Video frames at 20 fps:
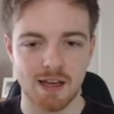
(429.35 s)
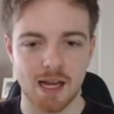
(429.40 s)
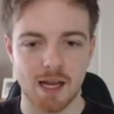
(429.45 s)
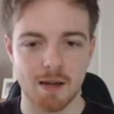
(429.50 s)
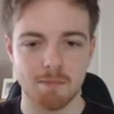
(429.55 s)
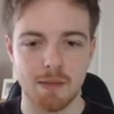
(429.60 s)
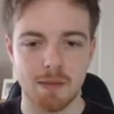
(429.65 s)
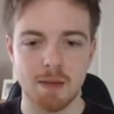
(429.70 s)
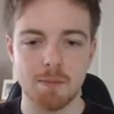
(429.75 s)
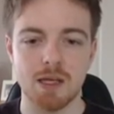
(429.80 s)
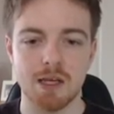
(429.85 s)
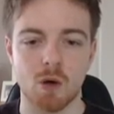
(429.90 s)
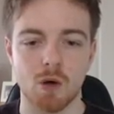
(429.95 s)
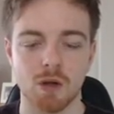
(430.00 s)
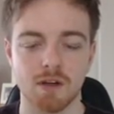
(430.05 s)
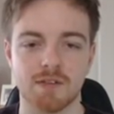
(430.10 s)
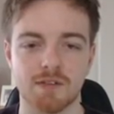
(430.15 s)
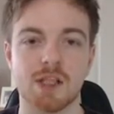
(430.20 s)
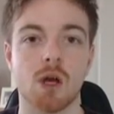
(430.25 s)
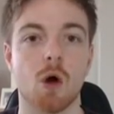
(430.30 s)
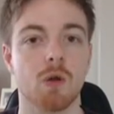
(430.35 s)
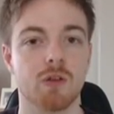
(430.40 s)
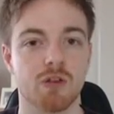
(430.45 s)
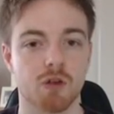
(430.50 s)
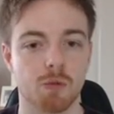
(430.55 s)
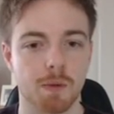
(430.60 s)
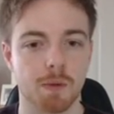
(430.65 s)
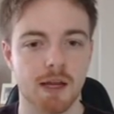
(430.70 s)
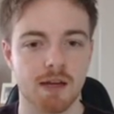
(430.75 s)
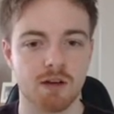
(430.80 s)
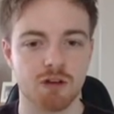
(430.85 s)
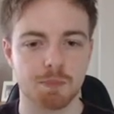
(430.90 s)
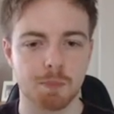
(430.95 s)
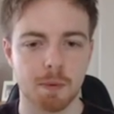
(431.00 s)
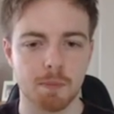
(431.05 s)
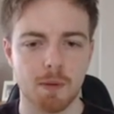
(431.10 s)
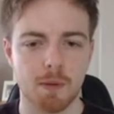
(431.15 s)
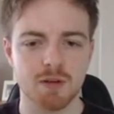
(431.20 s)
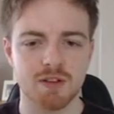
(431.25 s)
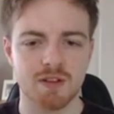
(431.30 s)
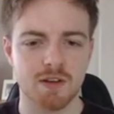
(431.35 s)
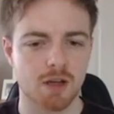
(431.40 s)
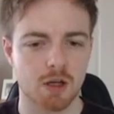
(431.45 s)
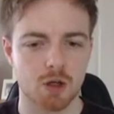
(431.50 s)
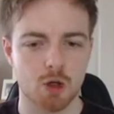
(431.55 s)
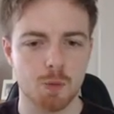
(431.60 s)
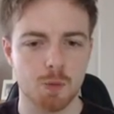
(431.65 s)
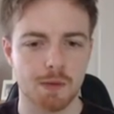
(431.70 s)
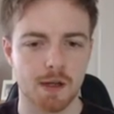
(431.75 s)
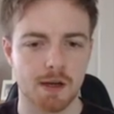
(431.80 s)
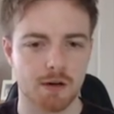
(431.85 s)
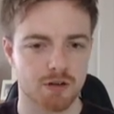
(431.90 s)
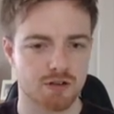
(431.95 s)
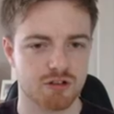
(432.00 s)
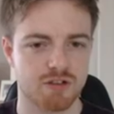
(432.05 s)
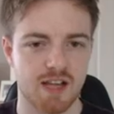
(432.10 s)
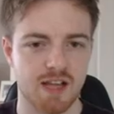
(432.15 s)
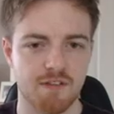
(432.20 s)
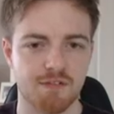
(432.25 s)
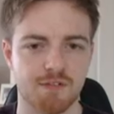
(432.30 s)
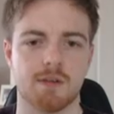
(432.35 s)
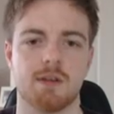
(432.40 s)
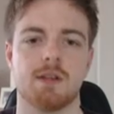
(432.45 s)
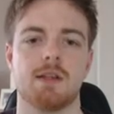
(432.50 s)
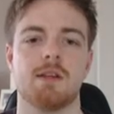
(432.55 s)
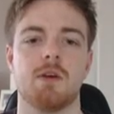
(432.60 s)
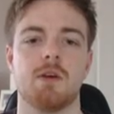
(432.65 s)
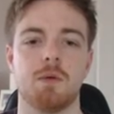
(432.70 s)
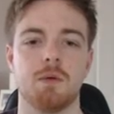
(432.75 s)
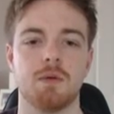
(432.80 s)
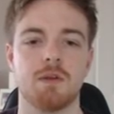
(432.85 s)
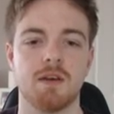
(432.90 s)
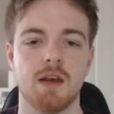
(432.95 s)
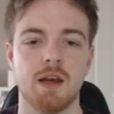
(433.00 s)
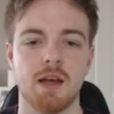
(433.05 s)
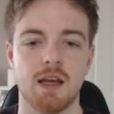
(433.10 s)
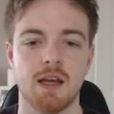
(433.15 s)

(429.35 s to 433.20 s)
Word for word: Uh, maybe all of the older players, but most of the new players definitely don't.